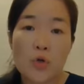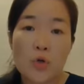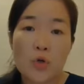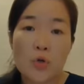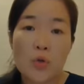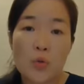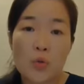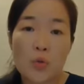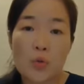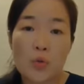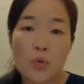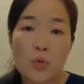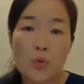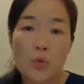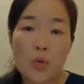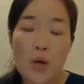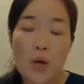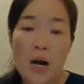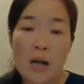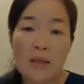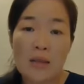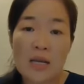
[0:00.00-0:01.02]
who
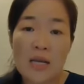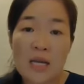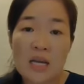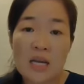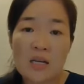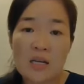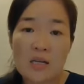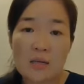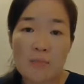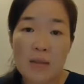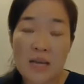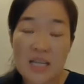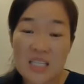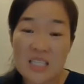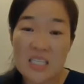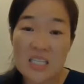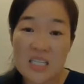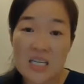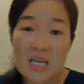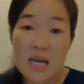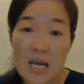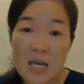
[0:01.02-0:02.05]
are taking the blood
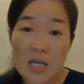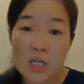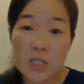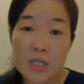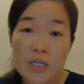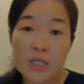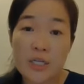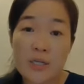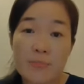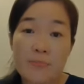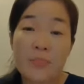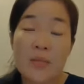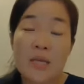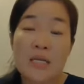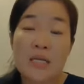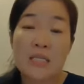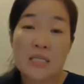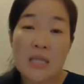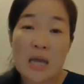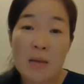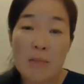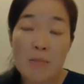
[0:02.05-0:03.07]
thinning agent,
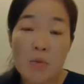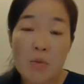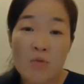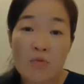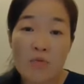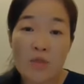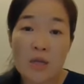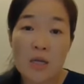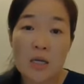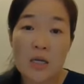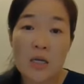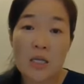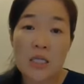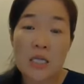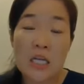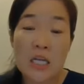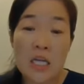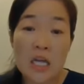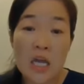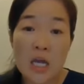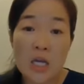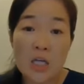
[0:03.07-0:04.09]
some of the
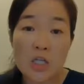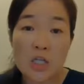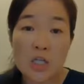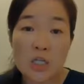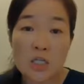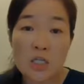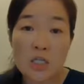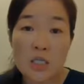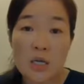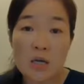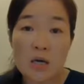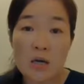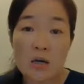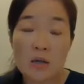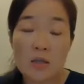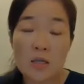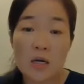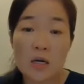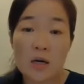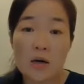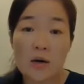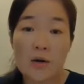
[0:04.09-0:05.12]
thinning agents, uh,
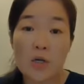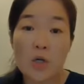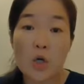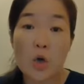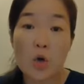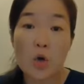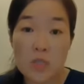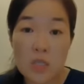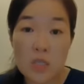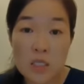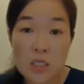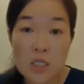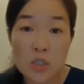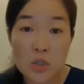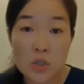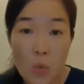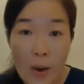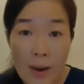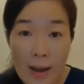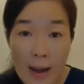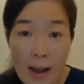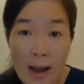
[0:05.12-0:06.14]
the dosage is
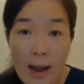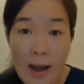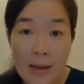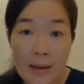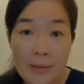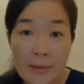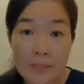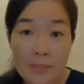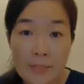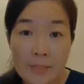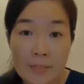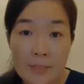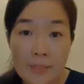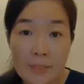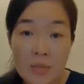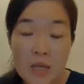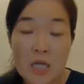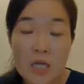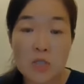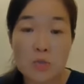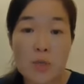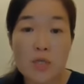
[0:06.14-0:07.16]
quite high,
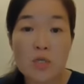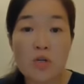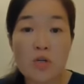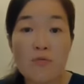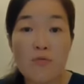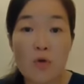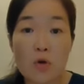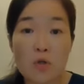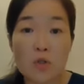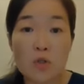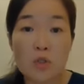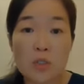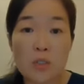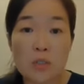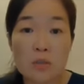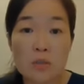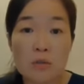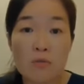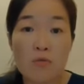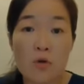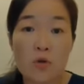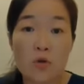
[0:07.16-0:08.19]
especially for
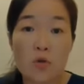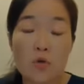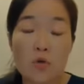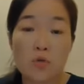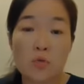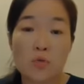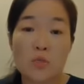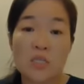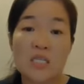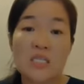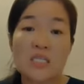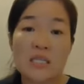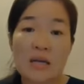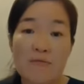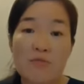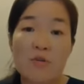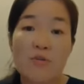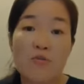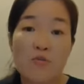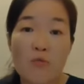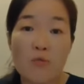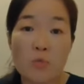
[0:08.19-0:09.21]
for those who just suffer
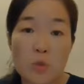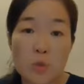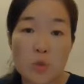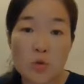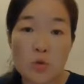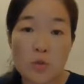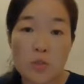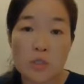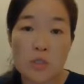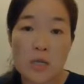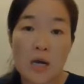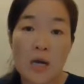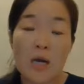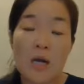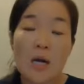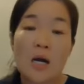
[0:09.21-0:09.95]
from strokes. Yeah,